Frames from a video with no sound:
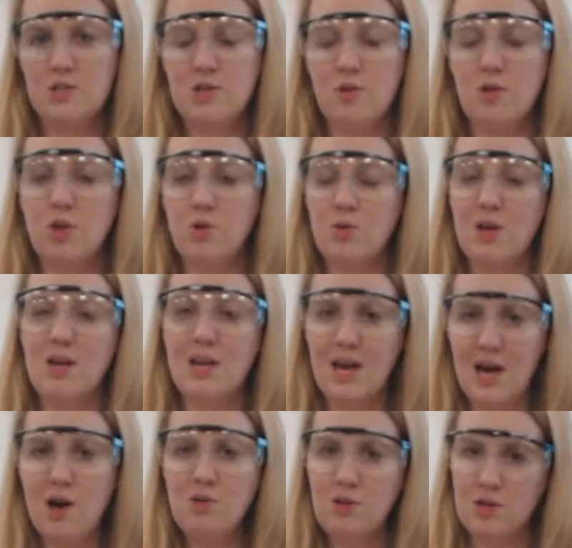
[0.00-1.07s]
so that you can
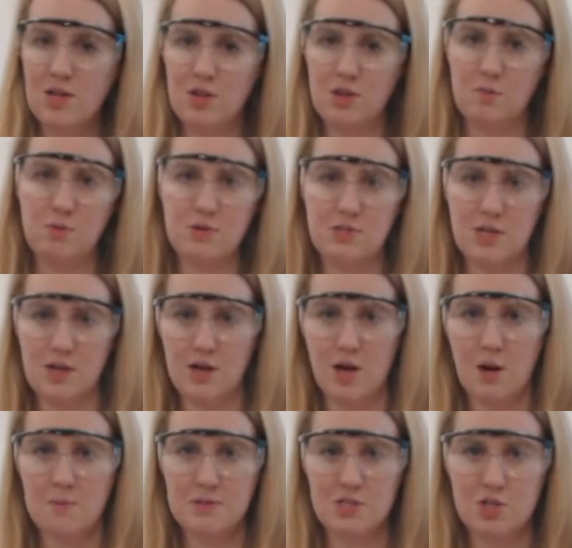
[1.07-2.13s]
calculate the percent
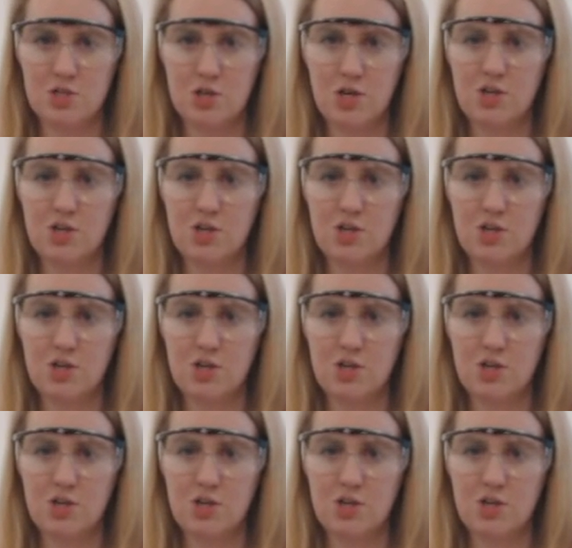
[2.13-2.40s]
composition.